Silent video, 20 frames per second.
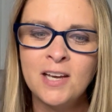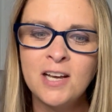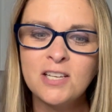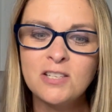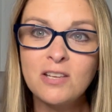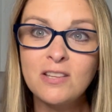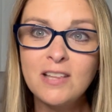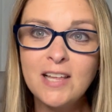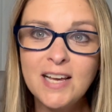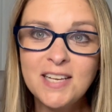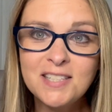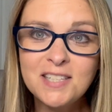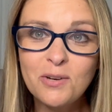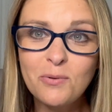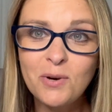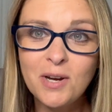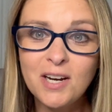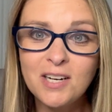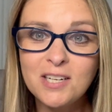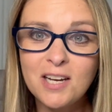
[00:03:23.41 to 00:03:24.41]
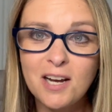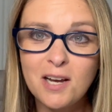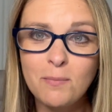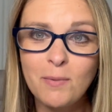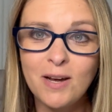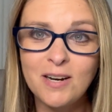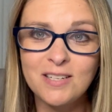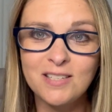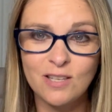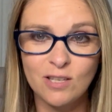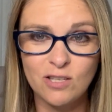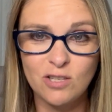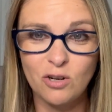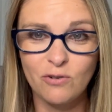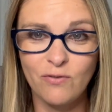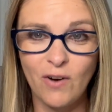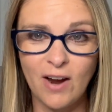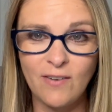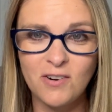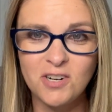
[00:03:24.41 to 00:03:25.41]
So the last thing we're going to talk about is the
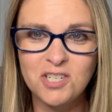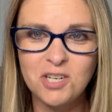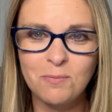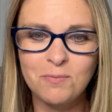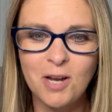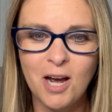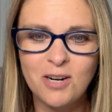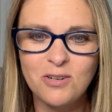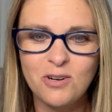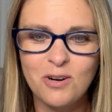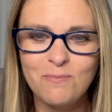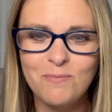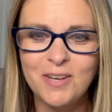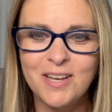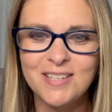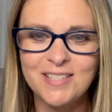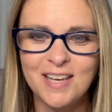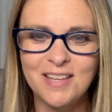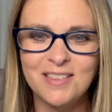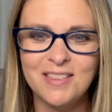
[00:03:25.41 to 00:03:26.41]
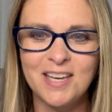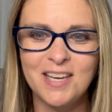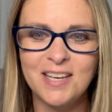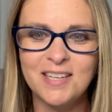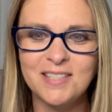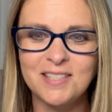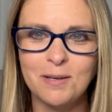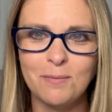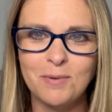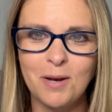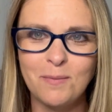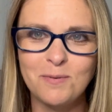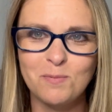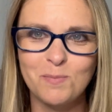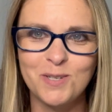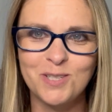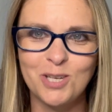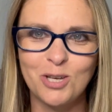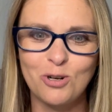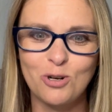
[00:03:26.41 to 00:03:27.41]
survivorship doctrine, because I think it's sometimes
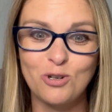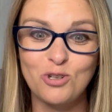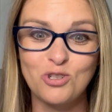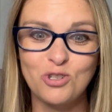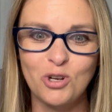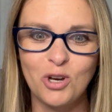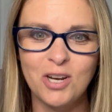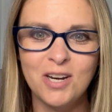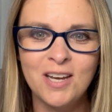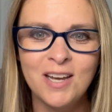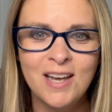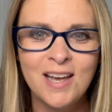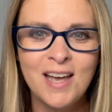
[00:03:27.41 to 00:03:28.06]
misunderstood.